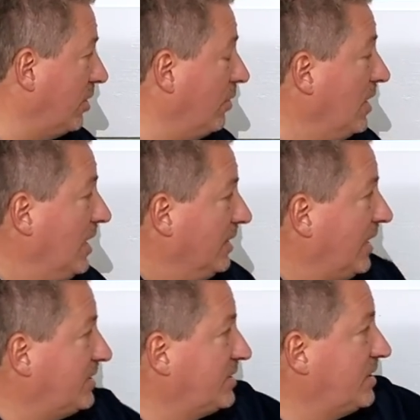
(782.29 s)
So
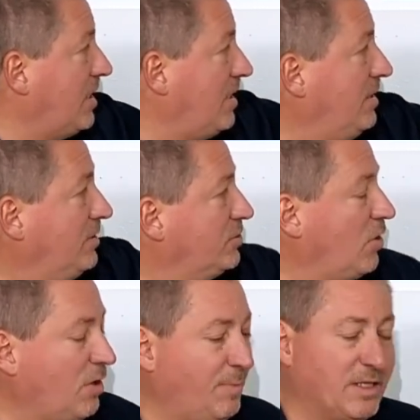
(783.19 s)
let's uh,
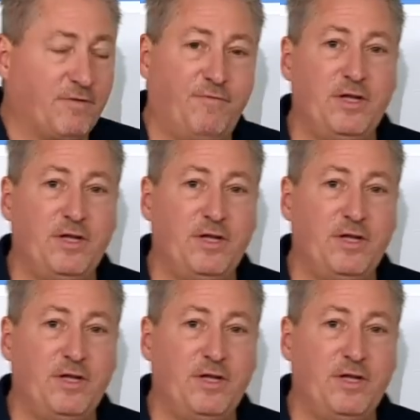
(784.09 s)
talk about the